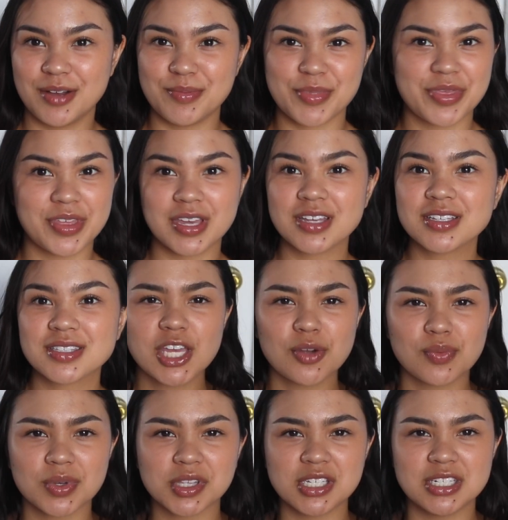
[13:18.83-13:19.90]
things. I
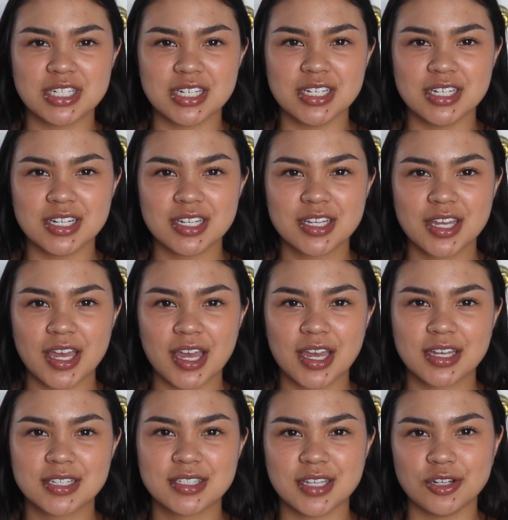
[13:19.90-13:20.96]
really did
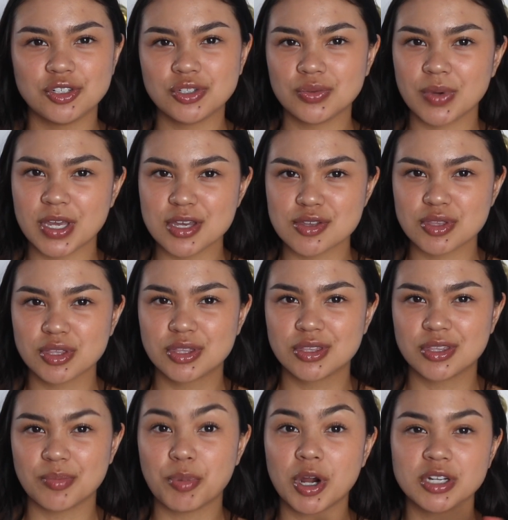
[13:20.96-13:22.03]
accentuate
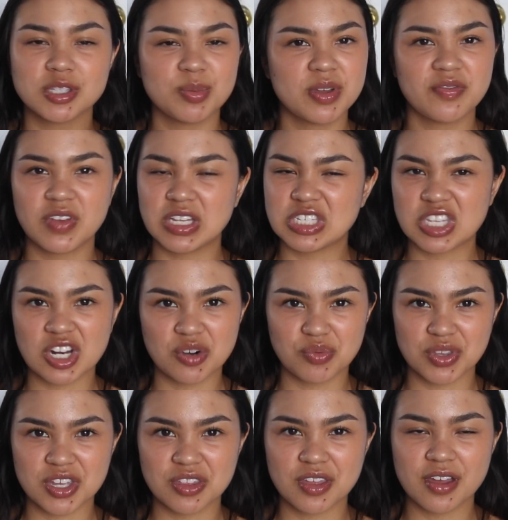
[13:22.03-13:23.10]
the parts of my face that I
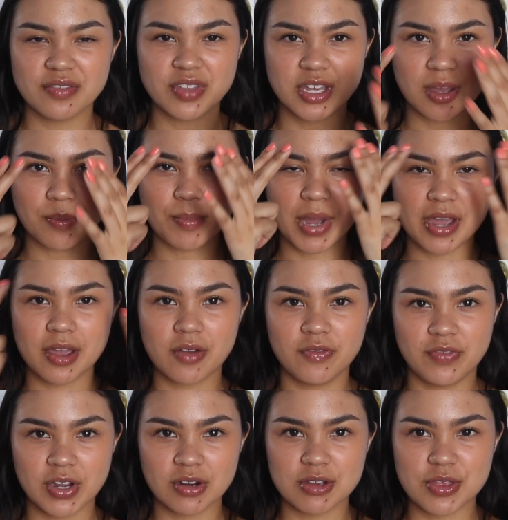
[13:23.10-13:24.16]
really love. Like my
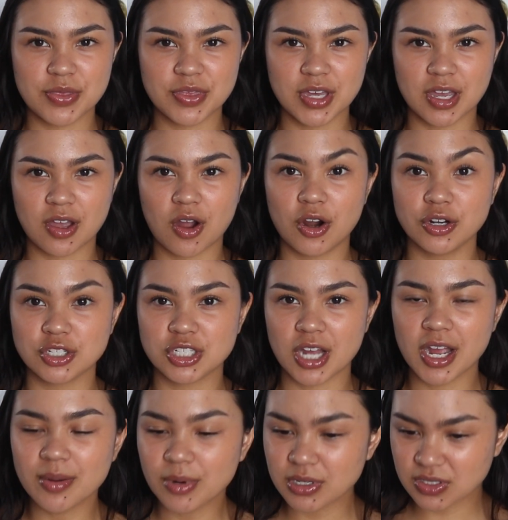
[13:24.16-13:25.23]
very thick arched
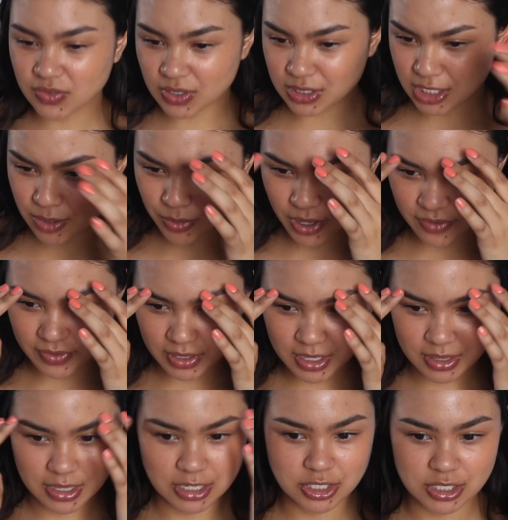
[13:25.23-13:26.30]
eyebrows, for example, I feel
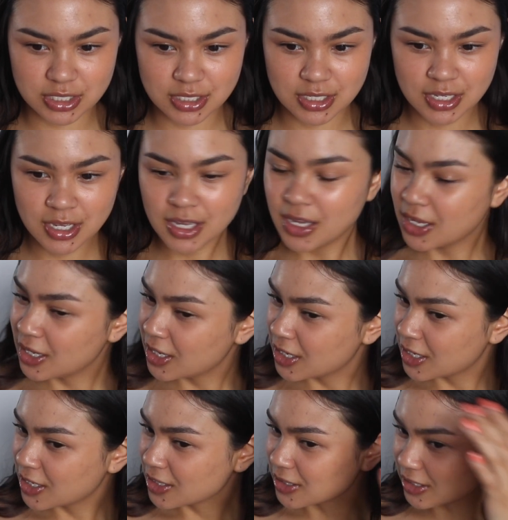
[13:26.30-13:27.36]
like they just,
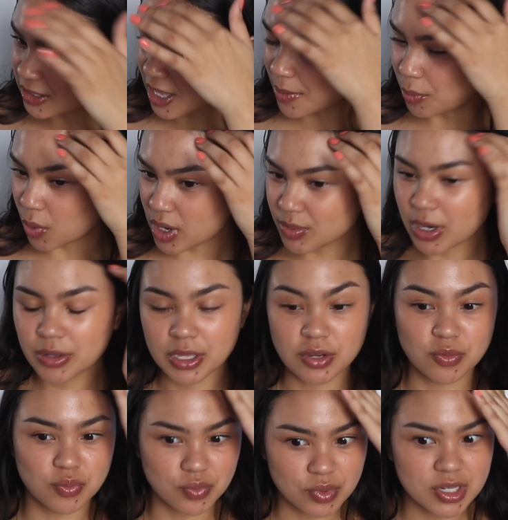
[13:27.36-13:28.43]
like that boy brow like
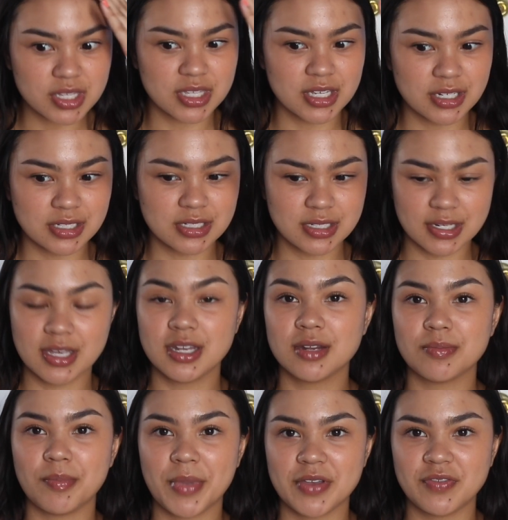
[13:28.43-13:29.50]
really
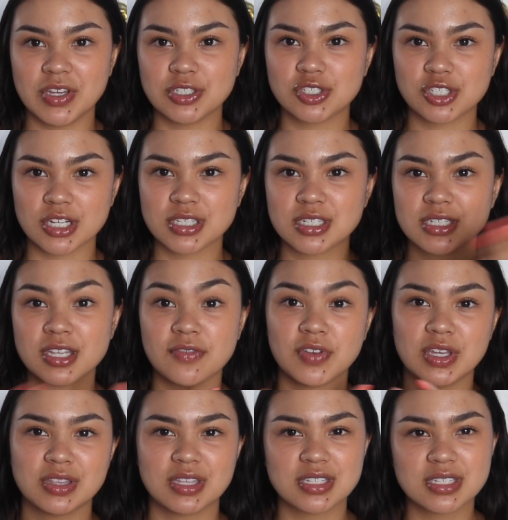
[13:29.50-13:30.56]
did my face justice. I feel
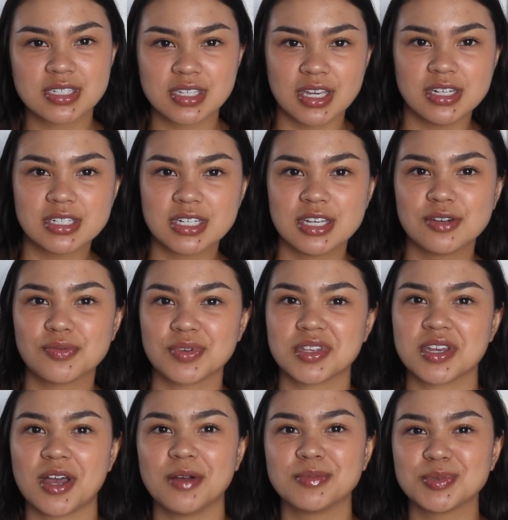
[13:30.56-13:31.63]
like the skin tint
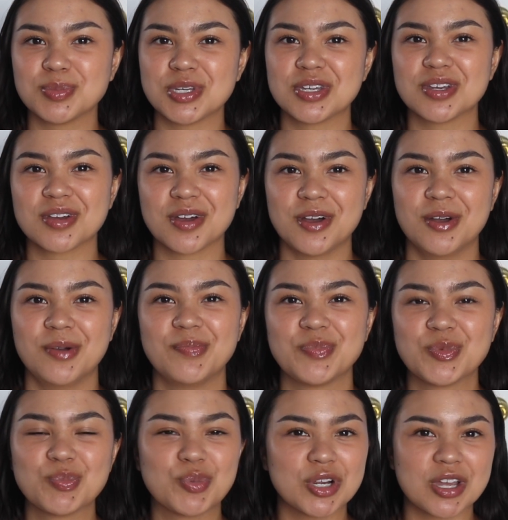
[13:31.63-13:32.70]
really helped me
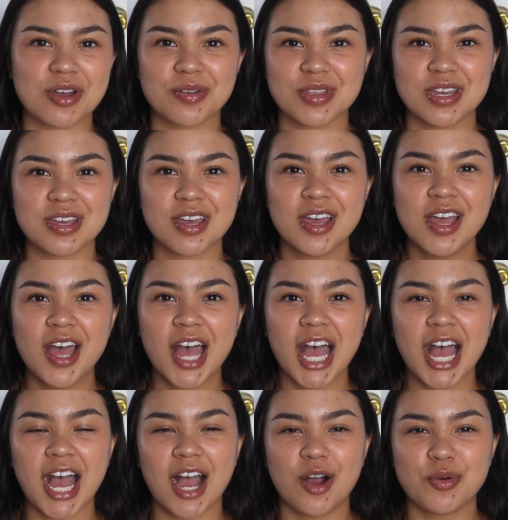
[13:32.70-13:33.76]
bring out like
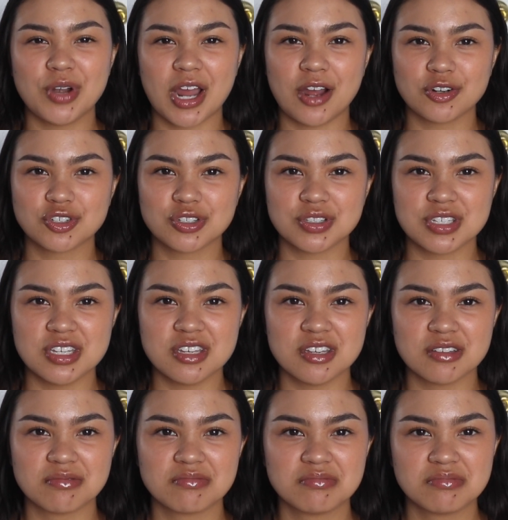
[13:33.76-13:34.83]
how
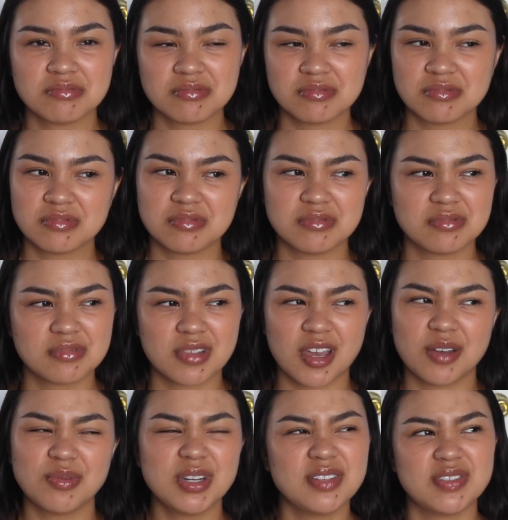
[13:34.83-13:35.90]
naturally,
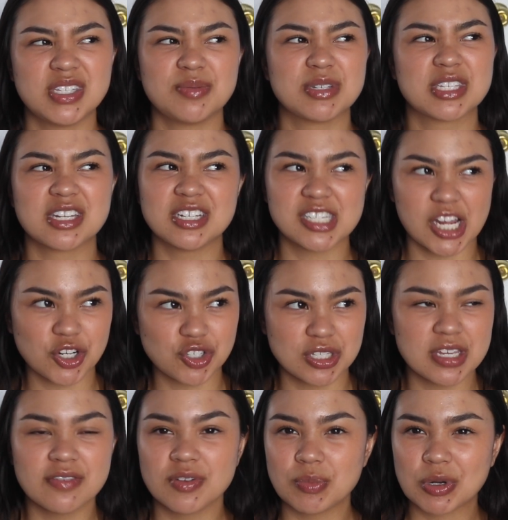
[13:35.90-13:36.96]
I wouldn't even say my skin is
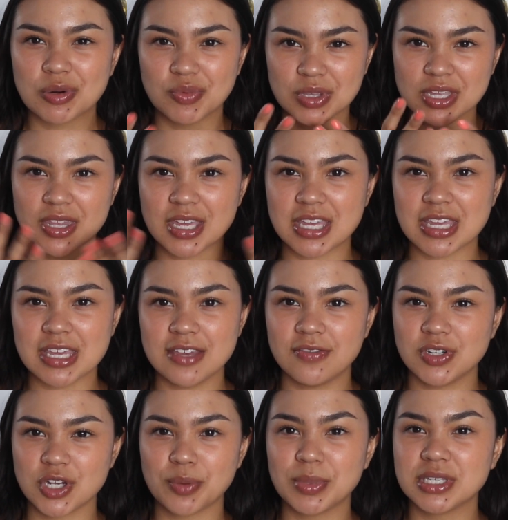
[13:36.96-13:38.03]
naturally even, but it really like
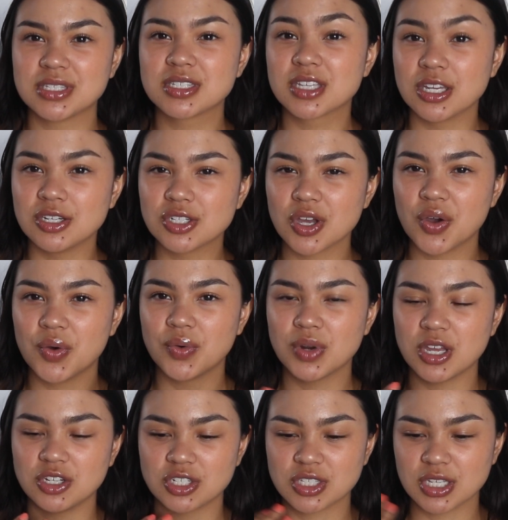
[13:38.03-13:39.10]
evened out my skin tone
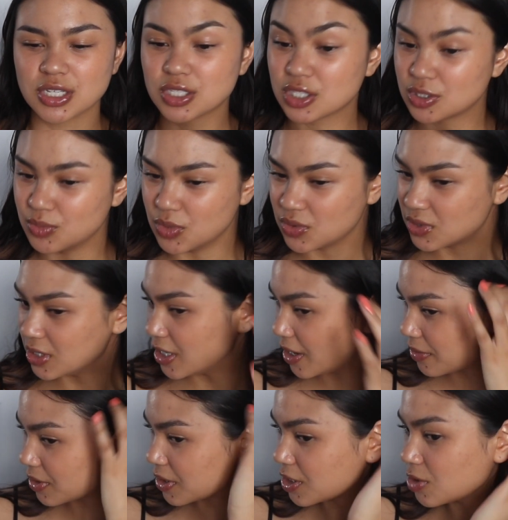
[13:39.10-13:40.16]
and just like smoothed it
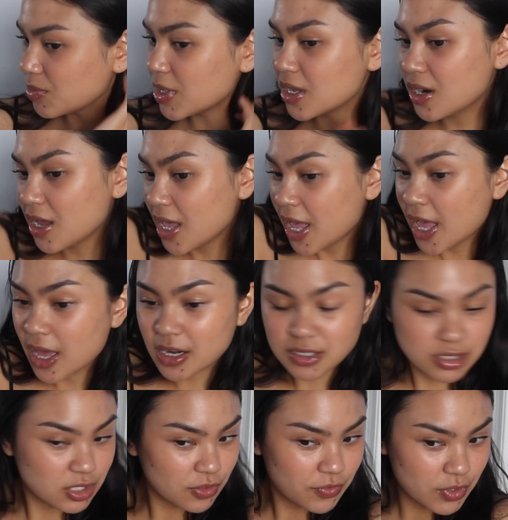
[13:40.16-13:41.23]
out a little bit. And I
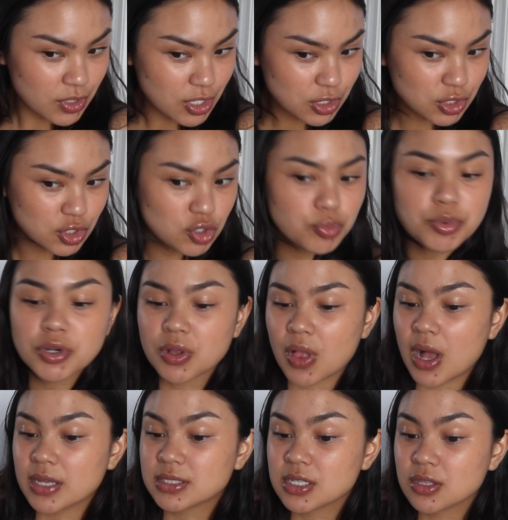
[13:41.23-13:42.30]
still feel like super
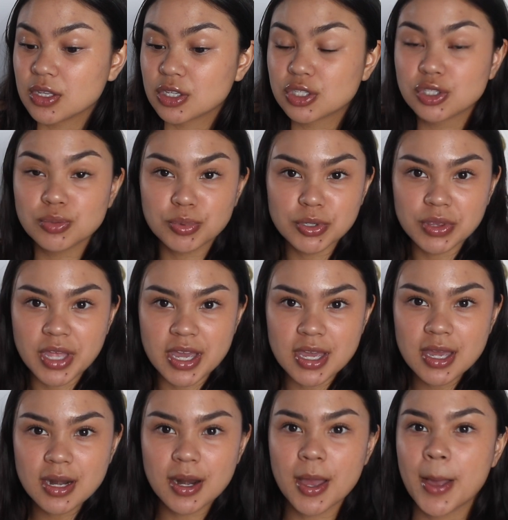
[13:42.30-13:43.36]
glossy and like super
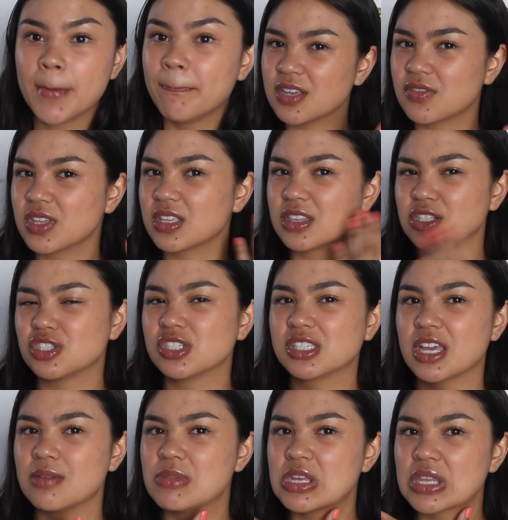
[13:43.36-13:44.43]
light. I feel like this just
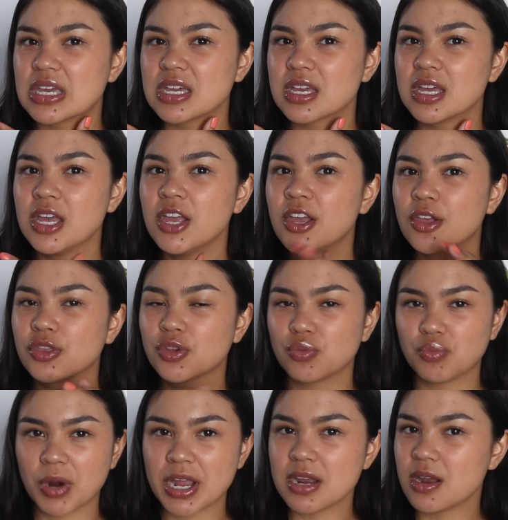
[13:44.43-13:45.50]
gave me like the
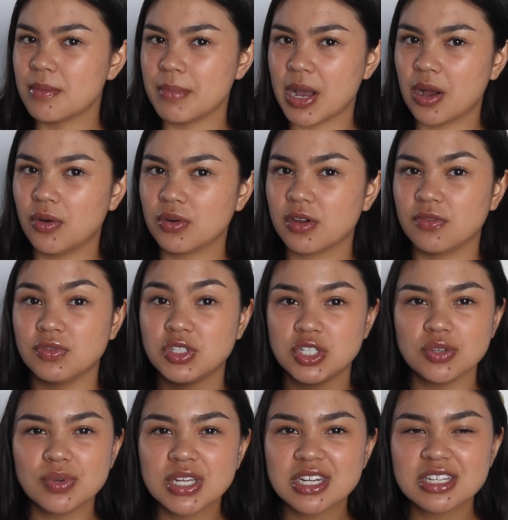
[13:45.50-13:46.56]
right amount of
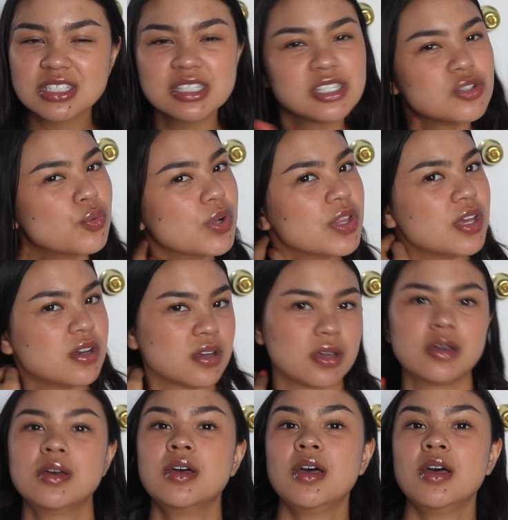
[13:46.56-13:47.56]
dewiness to a look